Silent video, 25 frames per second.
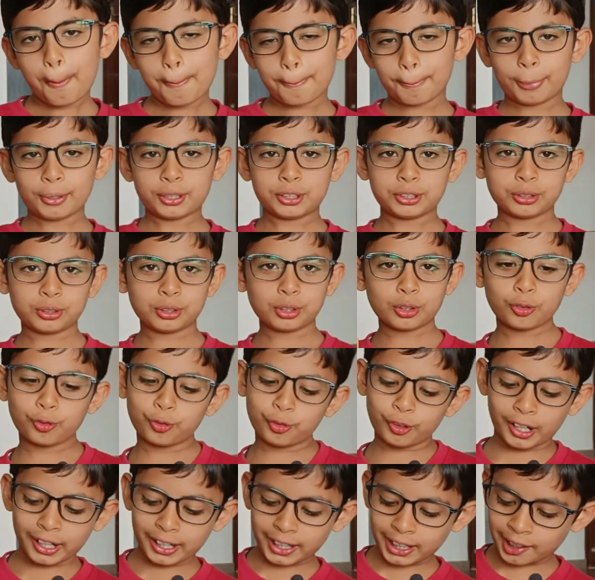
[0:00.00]
But you know
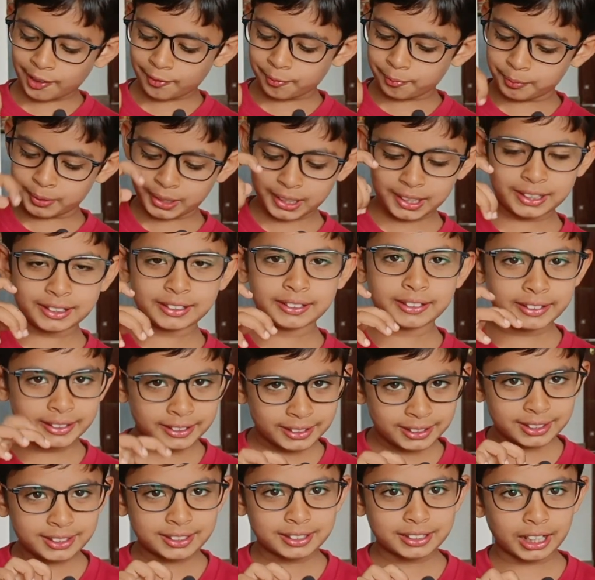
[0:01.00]
why I have made
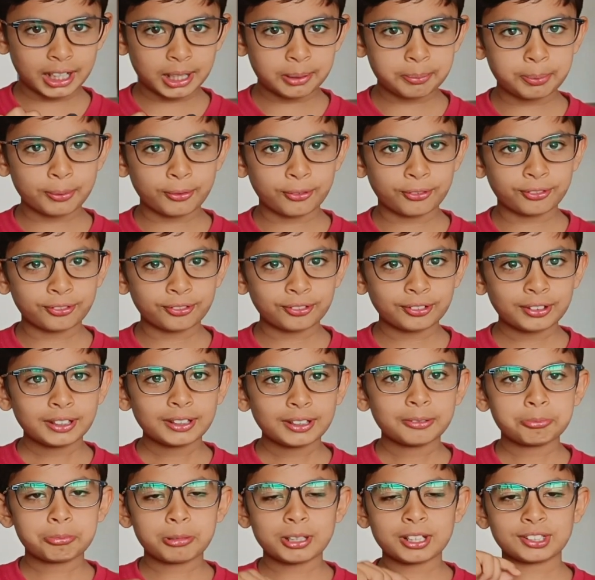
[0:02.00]
this type of
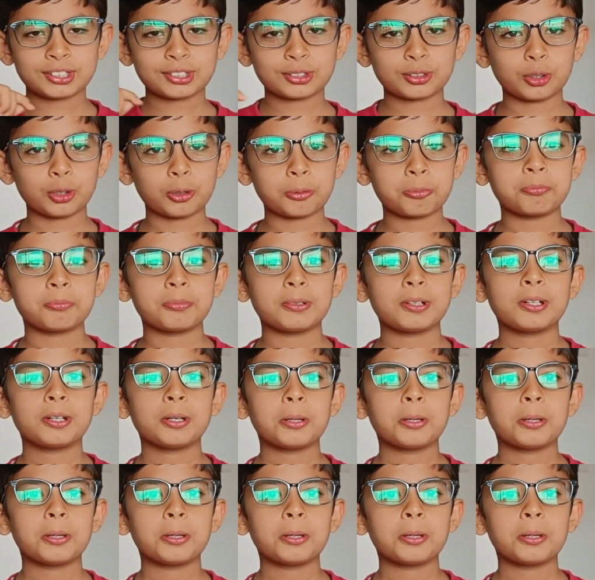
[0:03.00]
periscope